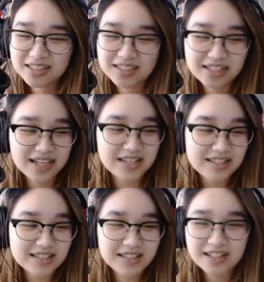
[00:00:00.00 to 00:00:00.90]

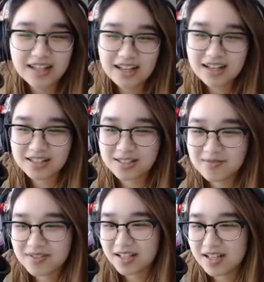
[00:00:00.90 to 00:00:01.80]
Nice.
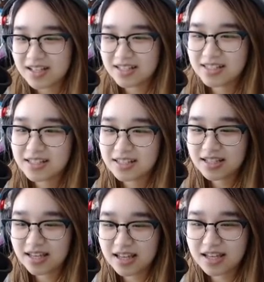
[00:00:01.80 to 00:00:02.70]
Awesome sauce.
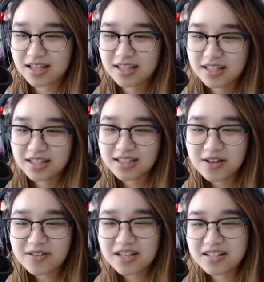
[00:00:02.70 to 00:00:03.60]
Okay. Now
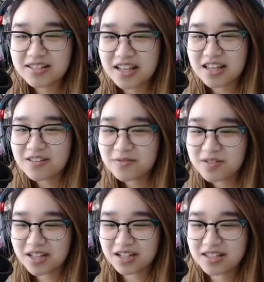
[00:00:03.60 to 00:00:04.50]
we gotta save. We
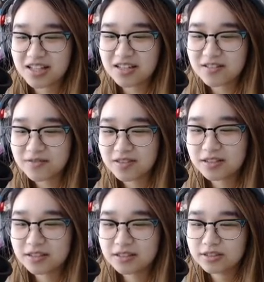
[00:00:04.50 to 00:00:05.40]
gotta save.
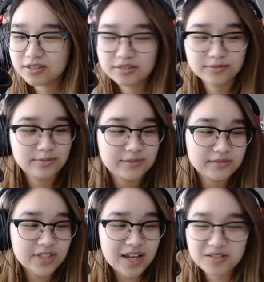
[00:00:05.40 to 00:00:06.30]

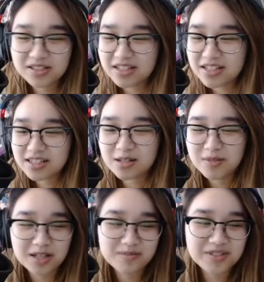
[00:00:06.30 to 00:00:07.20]
After this, come
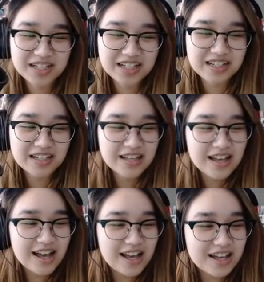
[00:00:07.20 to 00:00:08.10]
on, Puny.
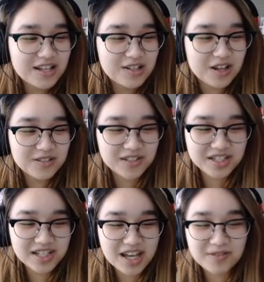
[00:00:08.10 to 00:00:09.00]
Uh, chocolate Reggie,
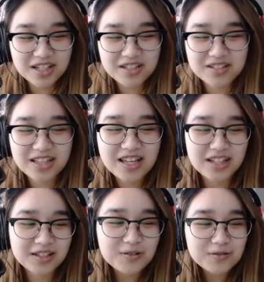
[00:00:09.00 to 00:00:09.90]
yeah, we can do that.
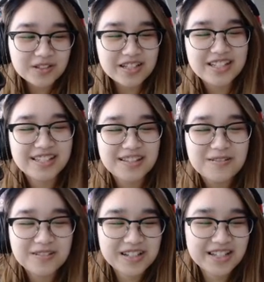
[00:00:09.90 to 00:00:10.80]
No worries, no
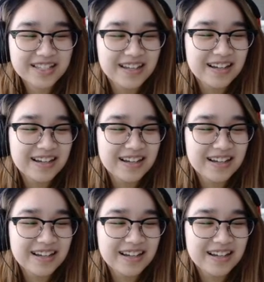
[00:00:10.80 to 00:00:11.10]
worries.